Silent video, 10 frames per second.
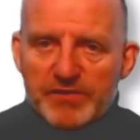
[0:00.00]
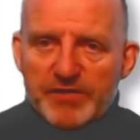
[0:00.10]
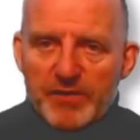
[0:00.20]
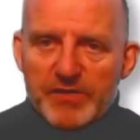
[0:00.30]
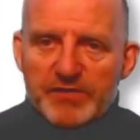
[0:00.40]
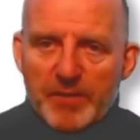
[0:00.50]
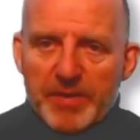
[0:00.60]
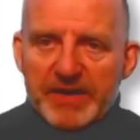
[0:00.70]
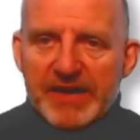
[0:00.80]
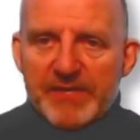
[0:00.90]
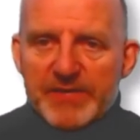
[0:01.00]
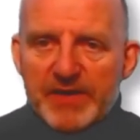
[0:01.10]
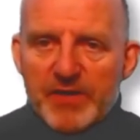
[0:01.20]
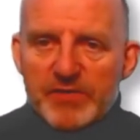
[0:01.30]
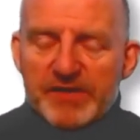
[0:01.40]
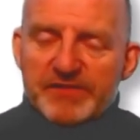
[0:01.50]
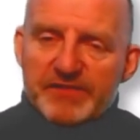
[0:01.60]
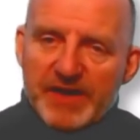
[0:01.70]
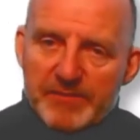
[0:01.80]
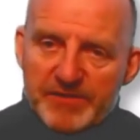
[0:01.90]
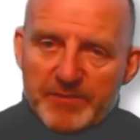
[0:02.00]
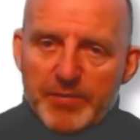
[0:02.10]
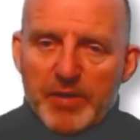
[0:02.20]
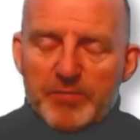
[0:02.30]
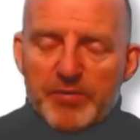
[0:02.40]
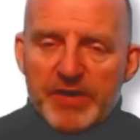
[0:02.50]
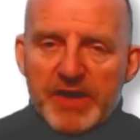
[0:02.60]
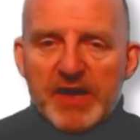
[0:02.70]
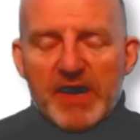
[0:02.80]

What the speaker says: So the subheading in the note is the same as the bullet point,